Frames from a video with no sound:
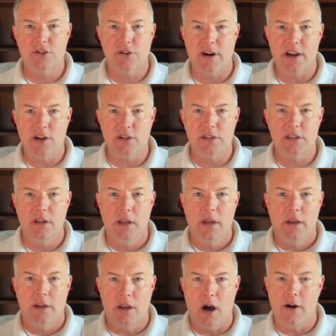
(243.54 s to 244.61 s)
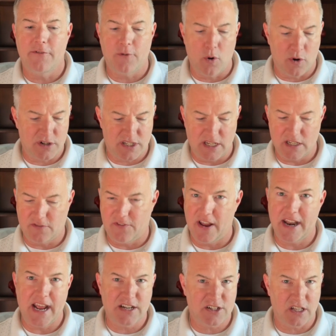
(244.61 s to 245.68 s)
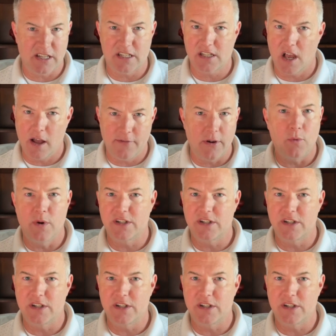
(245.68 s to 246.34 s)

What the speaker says: Trails golf course is financially solvent,